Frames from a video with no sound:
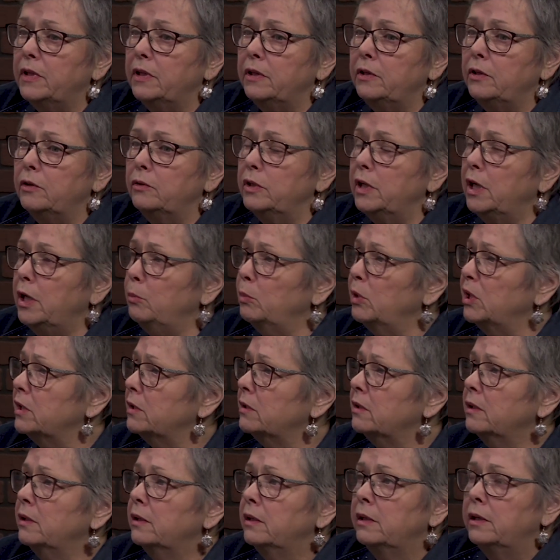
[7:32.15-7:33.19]
you name it.
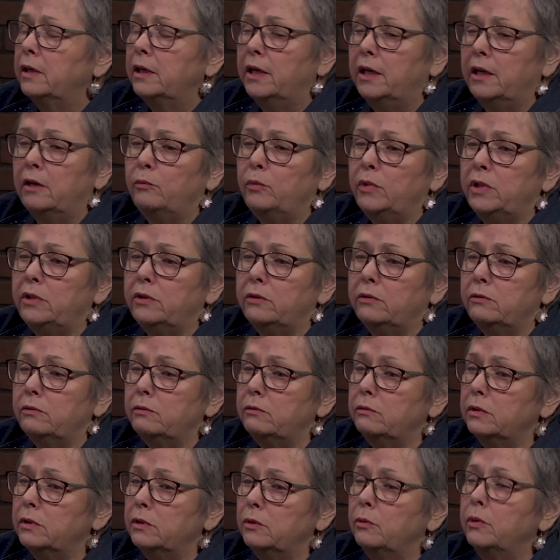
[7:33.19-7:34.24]
And we
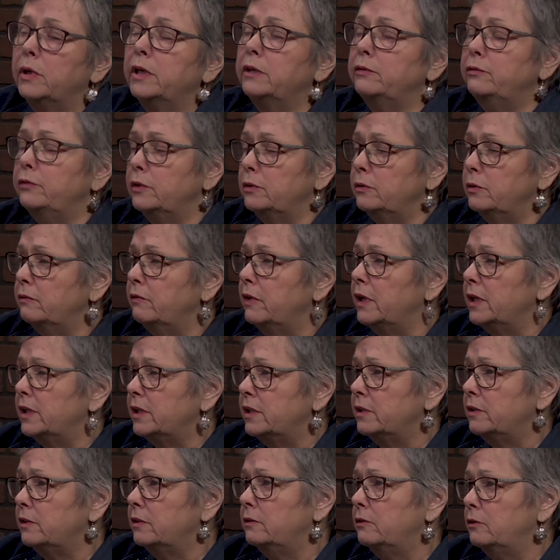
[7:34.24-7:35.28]
do quite a few
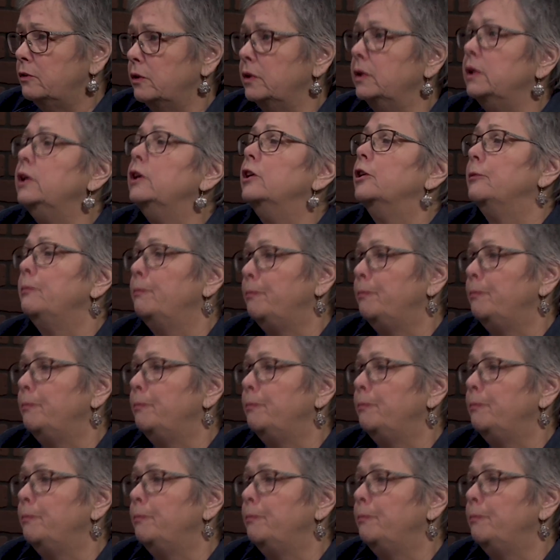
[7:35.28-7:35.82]
events during the year.